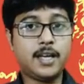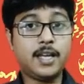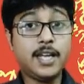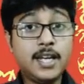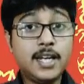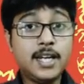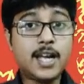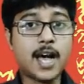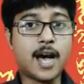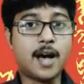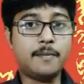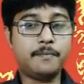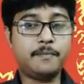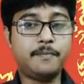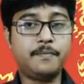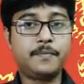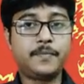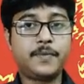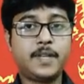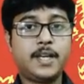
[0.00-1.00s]

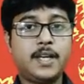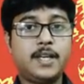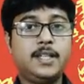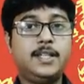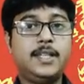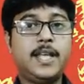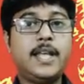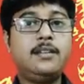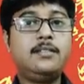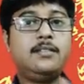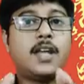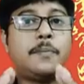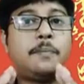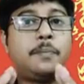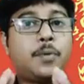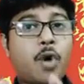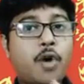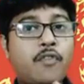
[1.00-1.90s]
income, then the